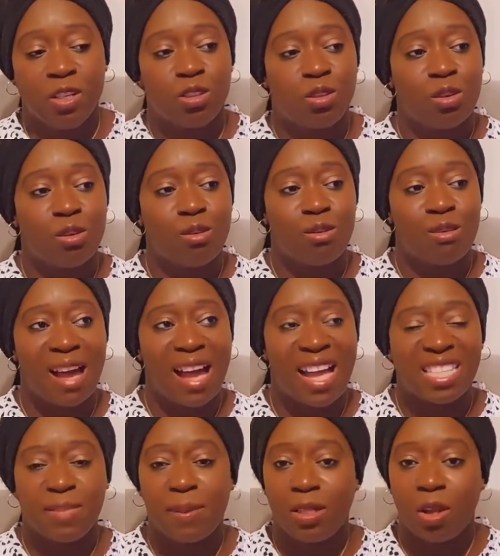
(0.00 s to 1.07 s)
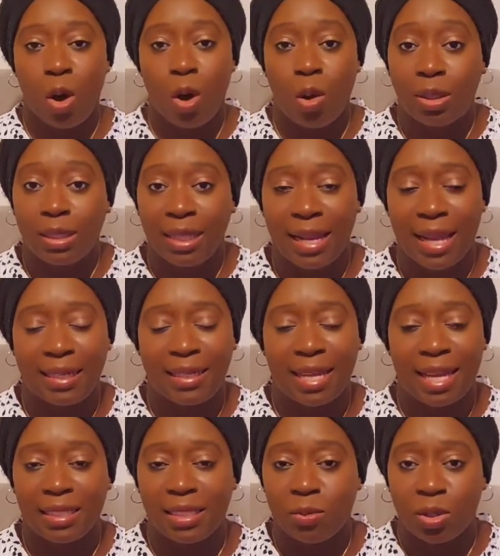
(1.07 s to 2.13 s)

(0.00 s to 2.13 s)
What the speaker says: So I spent all day like that.